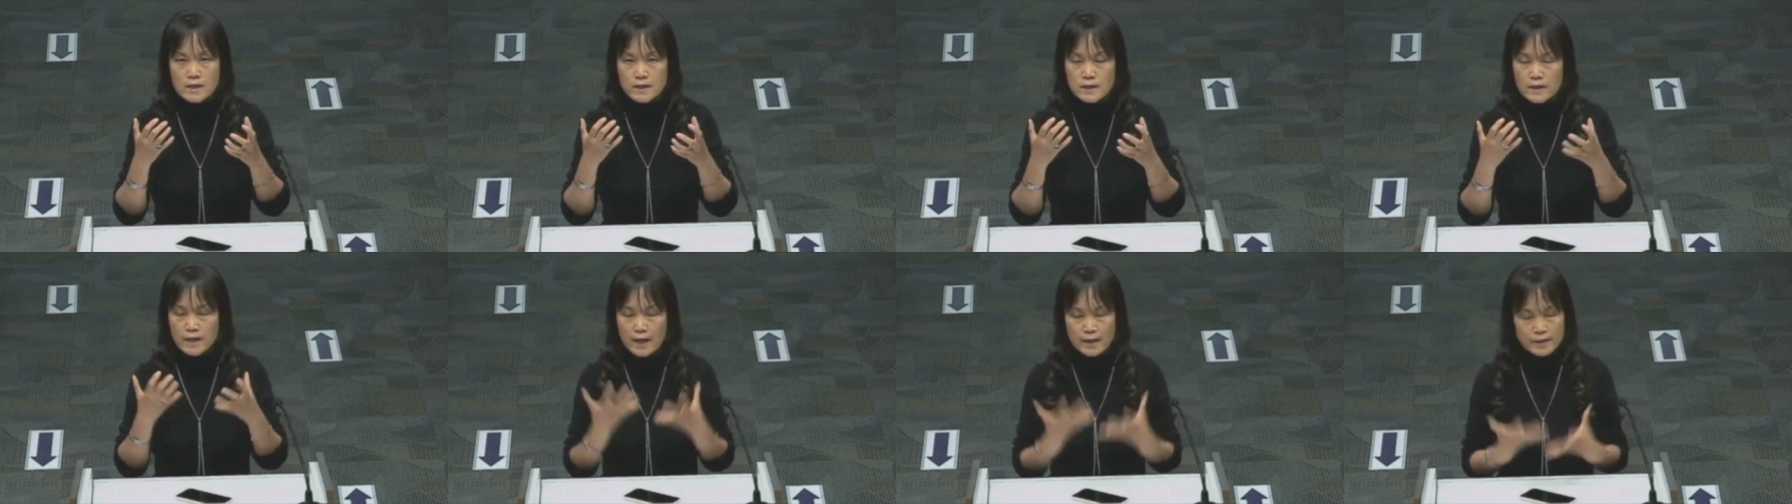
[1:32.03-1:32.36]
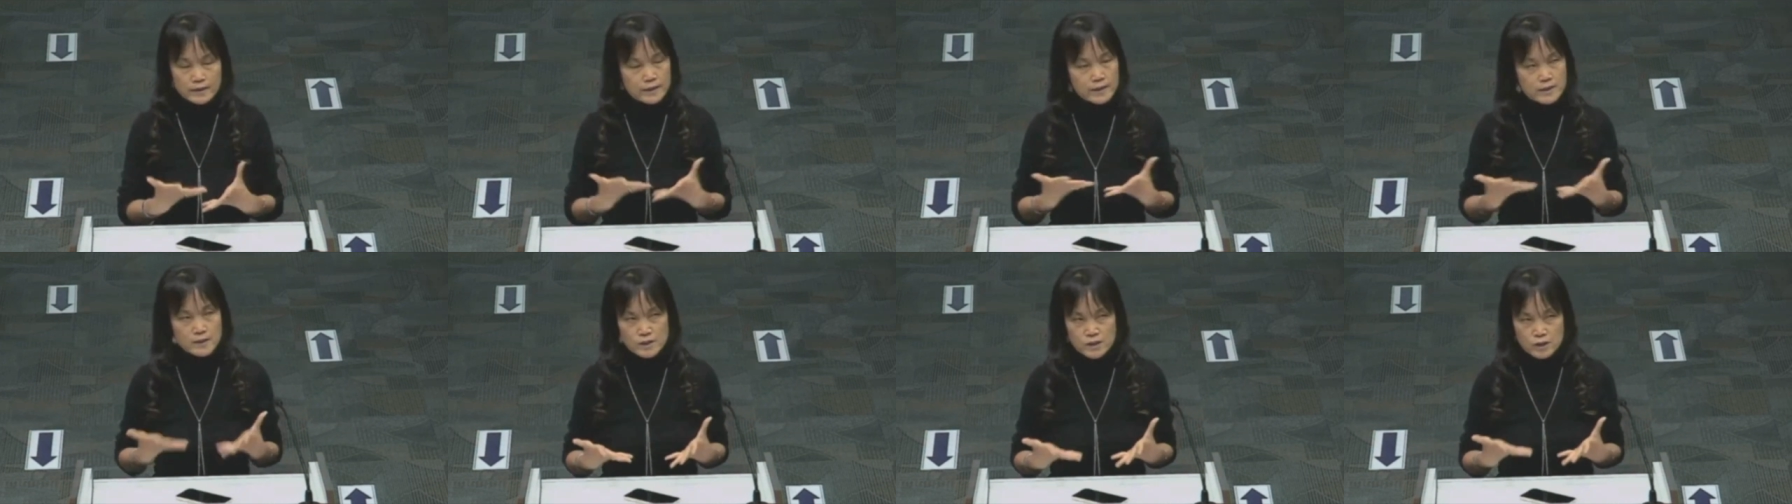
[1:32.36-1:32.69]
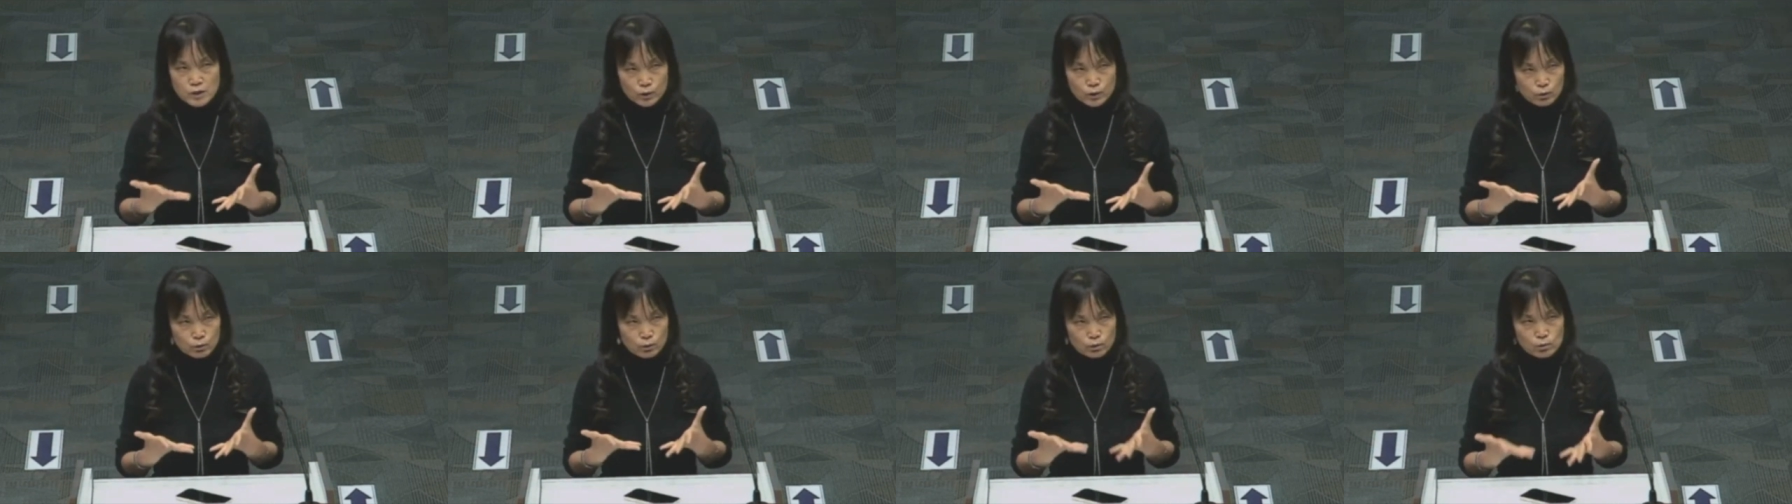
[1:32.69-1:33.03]
at this
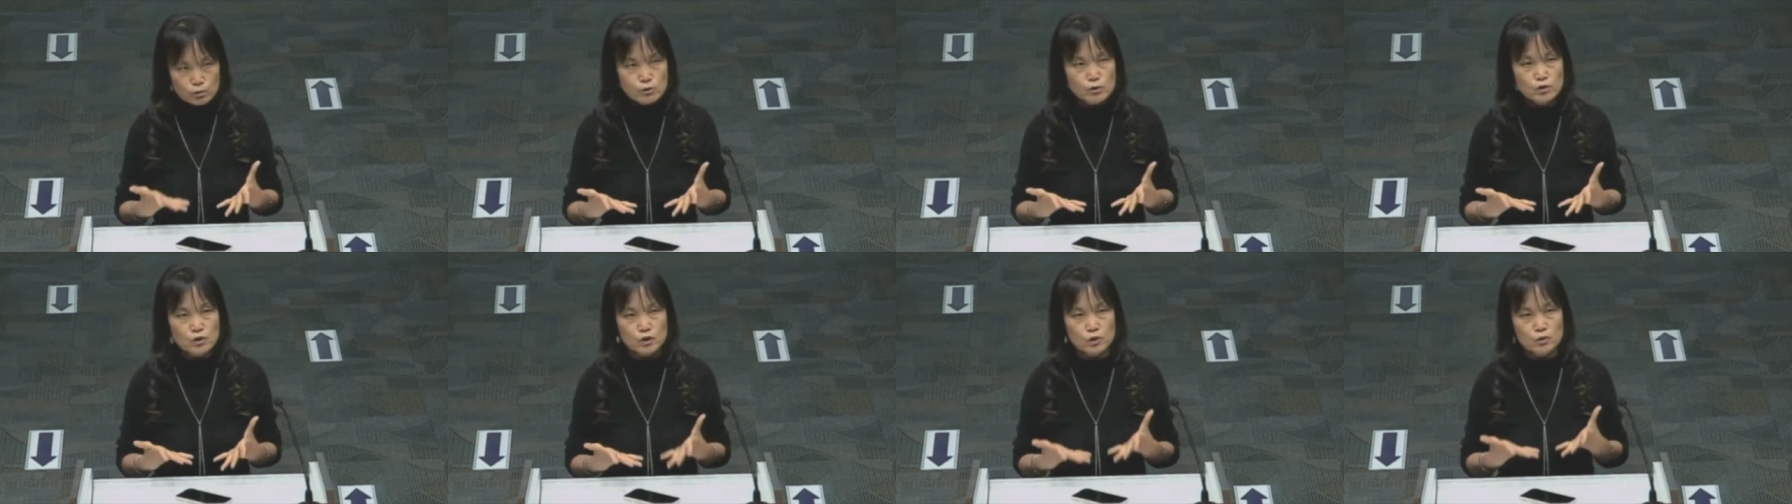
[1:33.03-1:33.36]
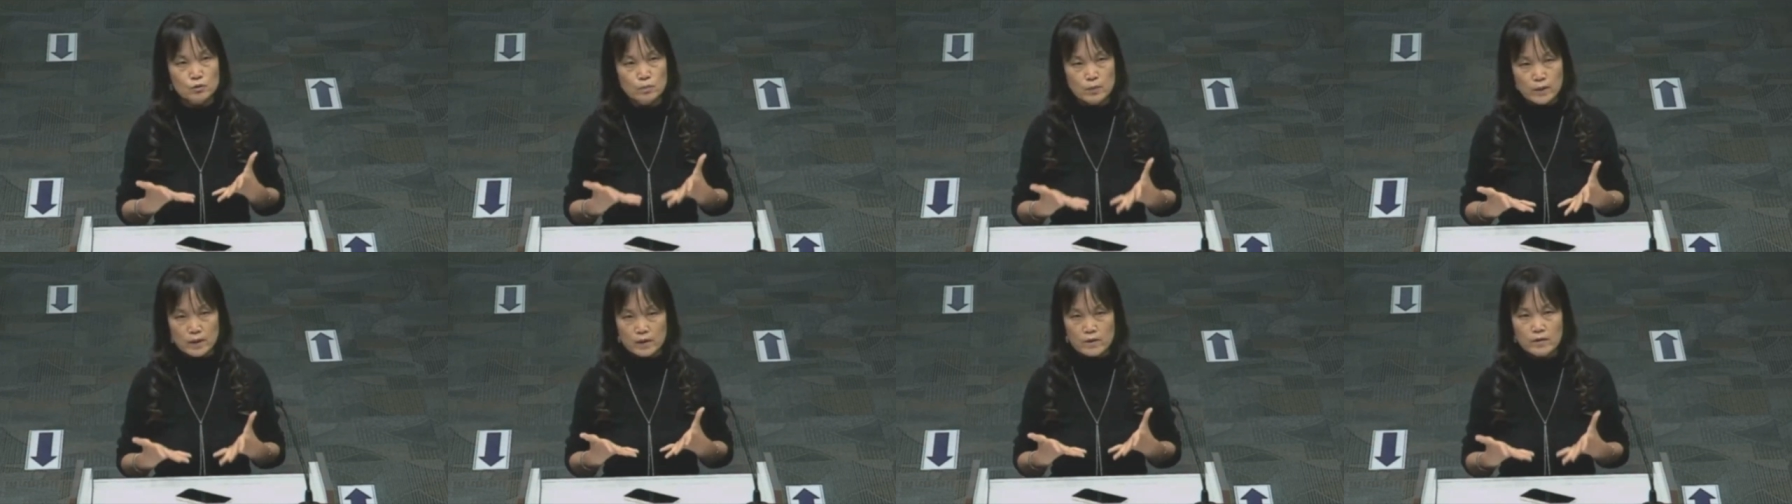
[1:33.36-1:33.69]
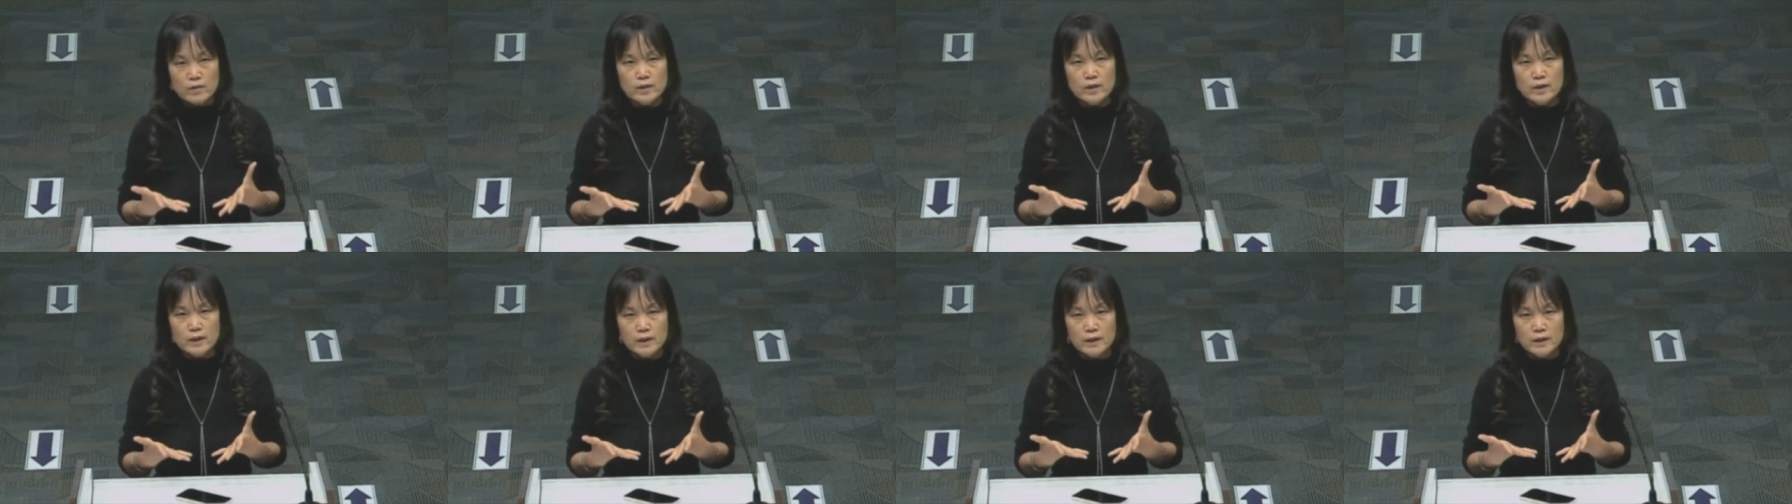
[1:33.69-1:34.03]
crucial
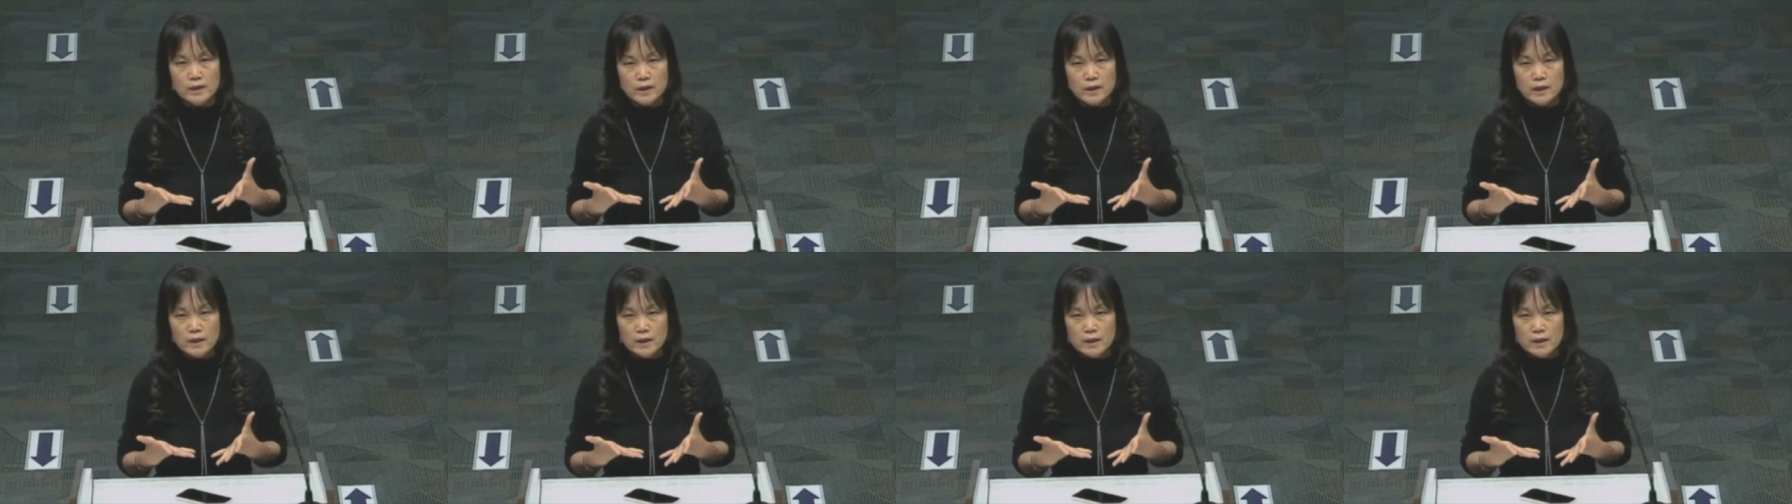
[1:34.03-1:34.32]
period,